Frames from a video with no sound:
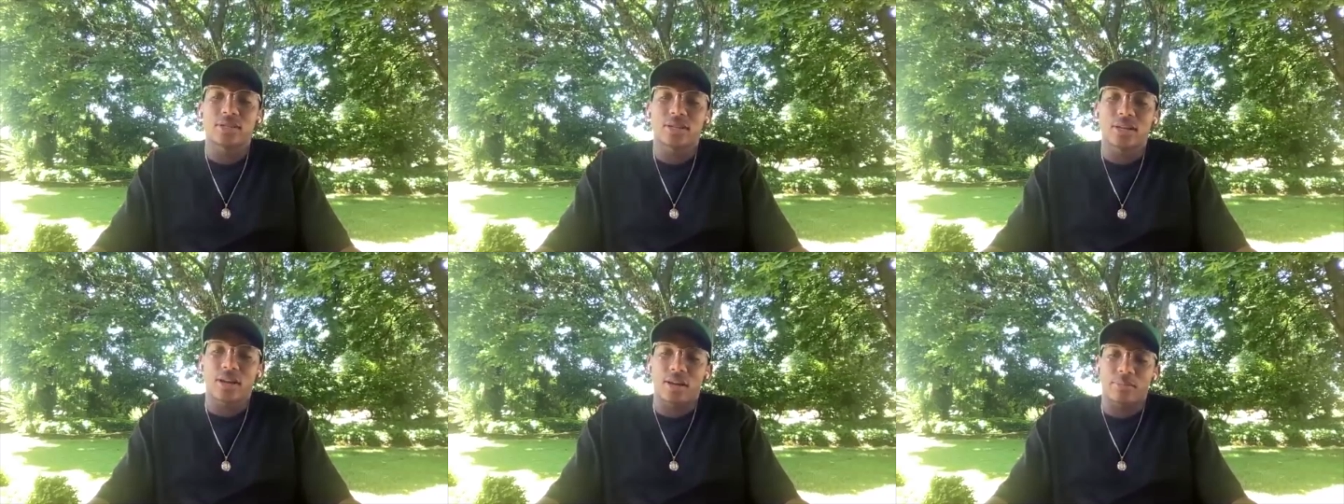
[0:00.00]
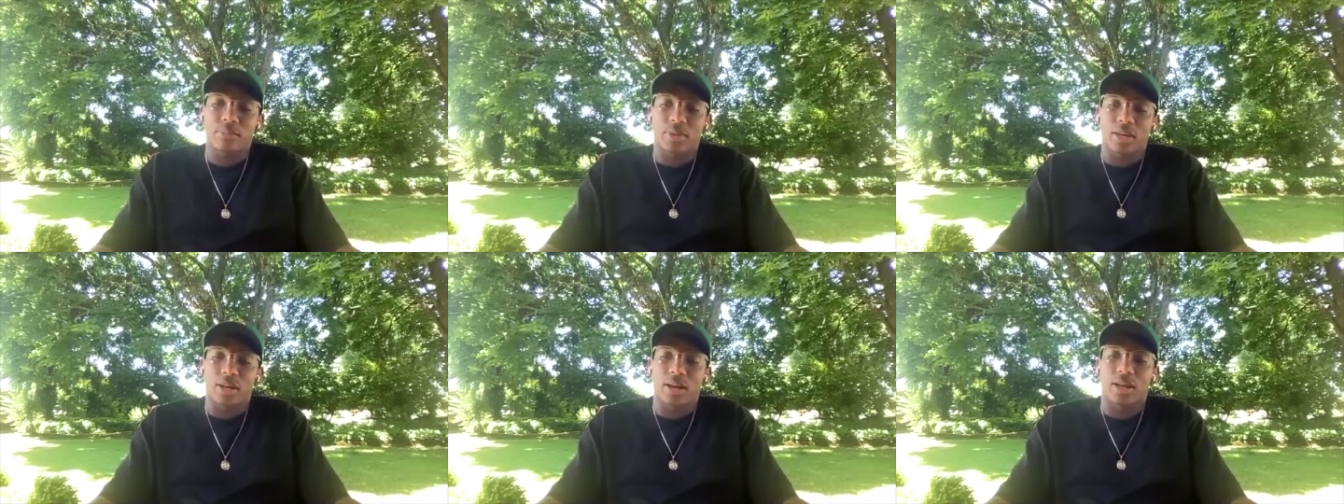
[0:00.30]

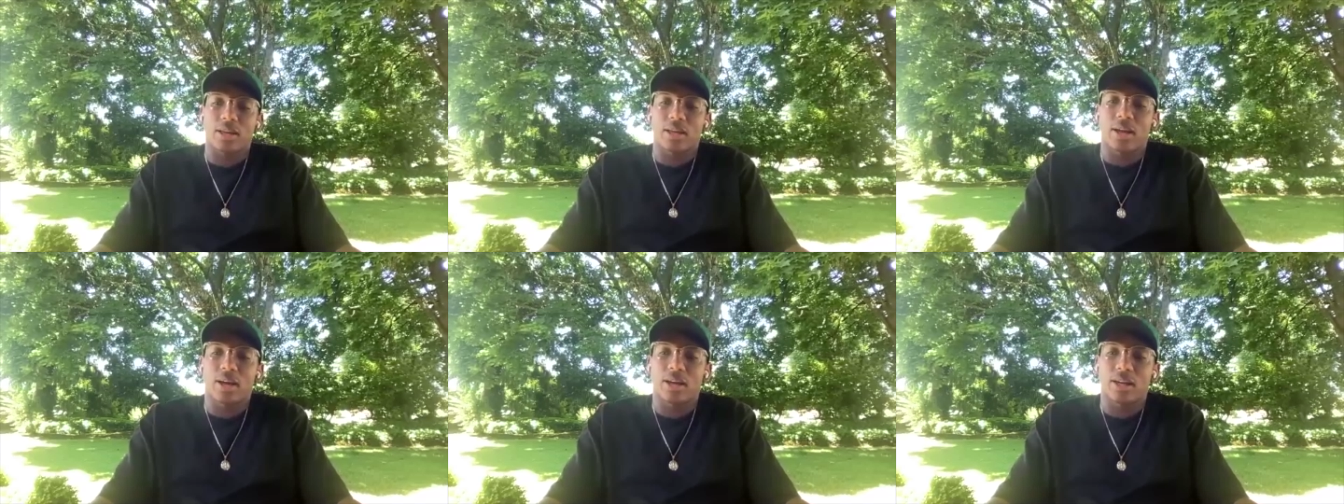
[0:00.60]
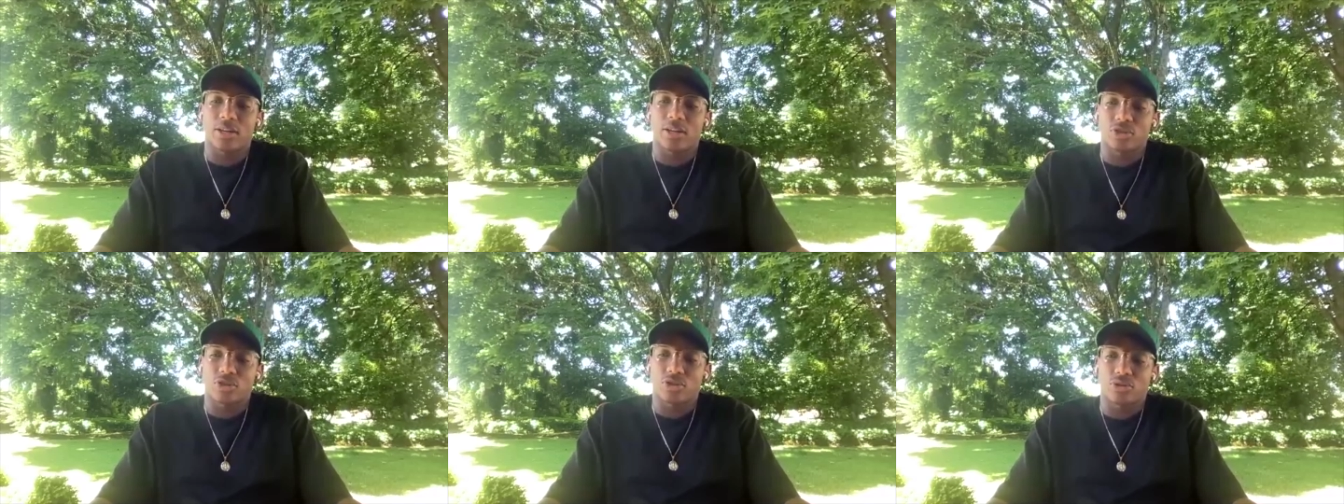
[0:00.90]
time that I
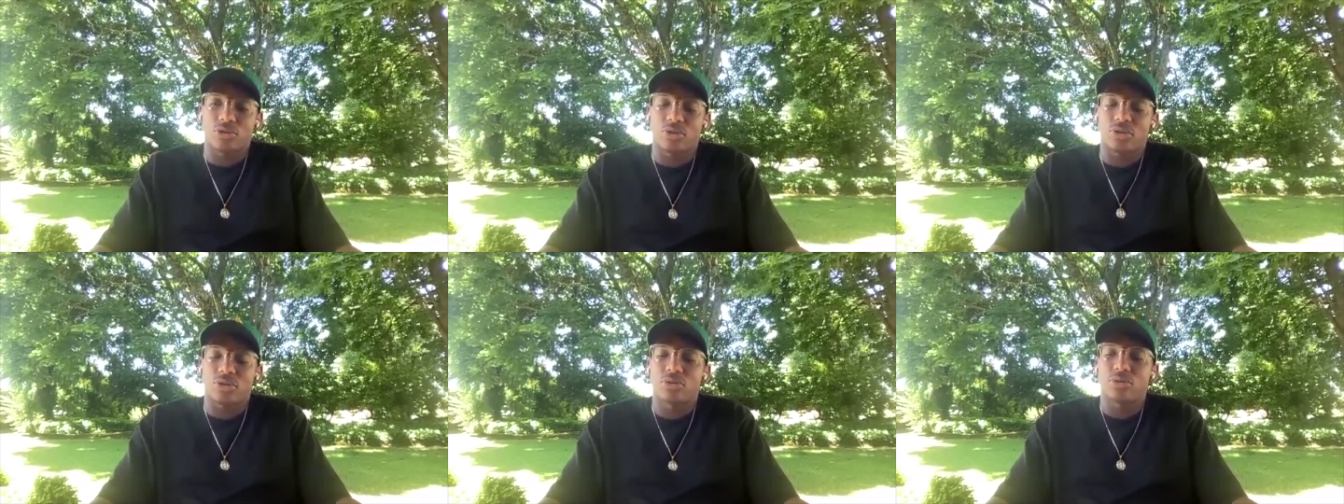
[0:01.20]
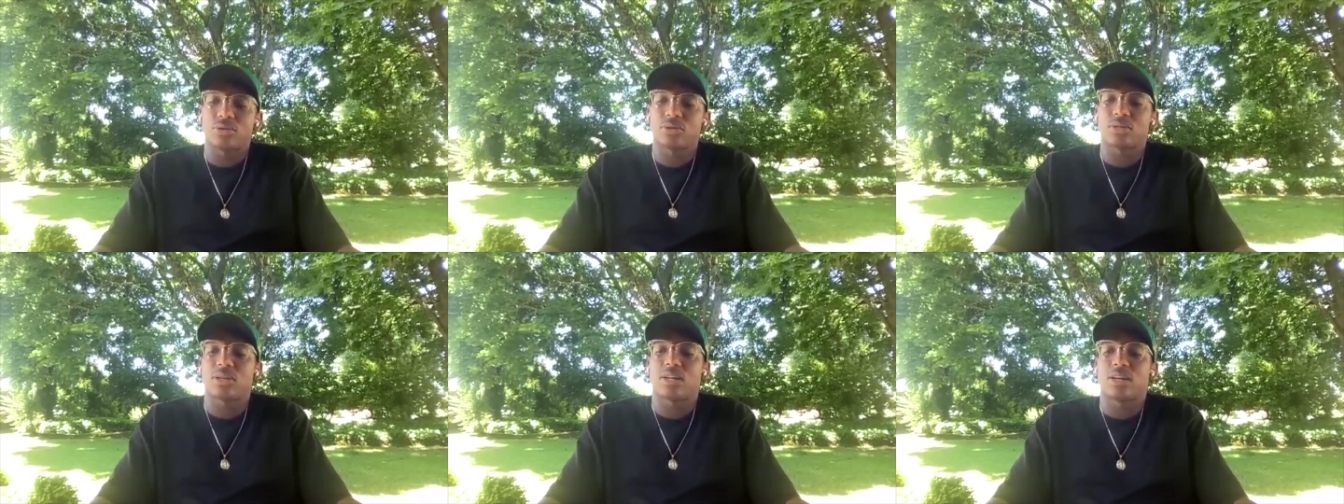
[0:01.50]
got
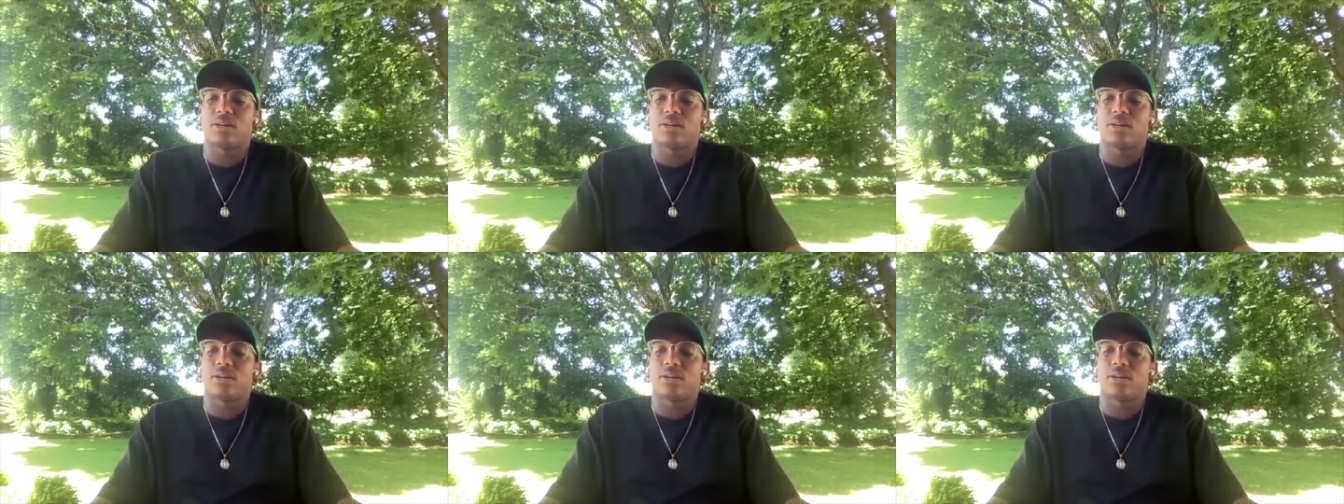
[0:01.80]
introduced